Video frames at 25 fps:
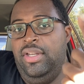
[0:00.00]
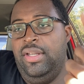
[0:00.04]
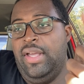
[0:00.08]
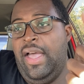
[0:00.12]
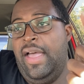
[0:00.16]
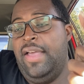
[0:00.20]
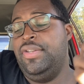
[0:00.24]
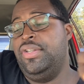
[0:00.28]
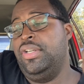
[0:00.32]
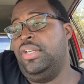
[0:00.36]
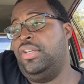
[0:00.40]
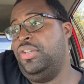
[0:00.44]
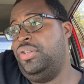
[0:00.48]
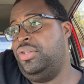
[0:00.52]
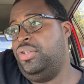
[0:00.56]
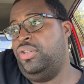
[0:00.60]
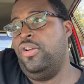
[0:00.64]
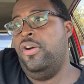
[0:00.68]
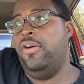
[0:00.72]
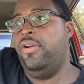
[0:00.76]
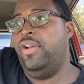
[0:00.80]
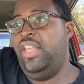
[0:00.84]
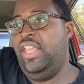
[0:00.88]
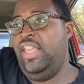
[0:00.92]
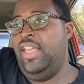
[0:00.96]
as a
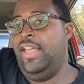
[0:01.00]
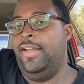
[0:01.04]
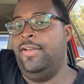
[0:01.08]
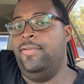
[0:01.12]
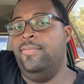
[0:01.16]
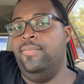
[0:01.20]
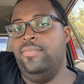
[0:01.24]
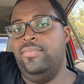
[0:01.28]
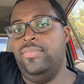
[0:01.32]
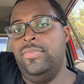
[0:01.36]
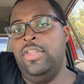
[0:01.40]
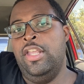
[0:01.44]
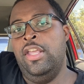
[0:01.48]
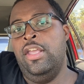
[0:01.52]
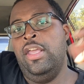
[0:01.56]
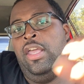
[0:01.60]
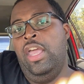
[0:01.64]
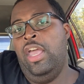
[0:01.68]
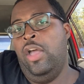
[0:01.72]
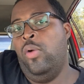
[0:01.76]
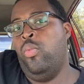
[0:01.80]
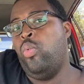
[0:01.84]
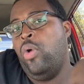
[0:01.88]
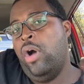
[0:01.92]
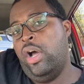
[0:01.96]
custodian
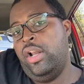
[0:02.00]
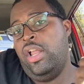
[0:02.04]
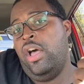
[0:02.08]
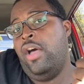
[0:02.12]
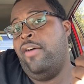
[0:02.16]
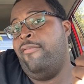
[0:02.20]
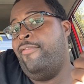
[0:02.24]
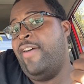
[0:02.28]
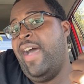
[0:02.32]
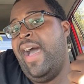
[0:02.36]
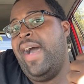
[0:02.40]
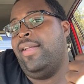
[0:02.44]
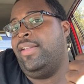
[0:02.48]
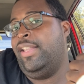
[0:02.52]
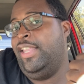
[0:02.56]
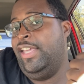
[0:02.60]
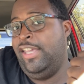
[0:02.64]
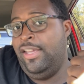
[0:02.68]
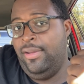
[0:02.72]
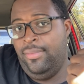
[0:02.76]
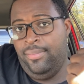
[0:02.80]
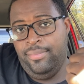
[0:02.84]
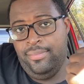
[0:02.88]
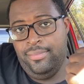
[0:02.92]
in Walnut Valley.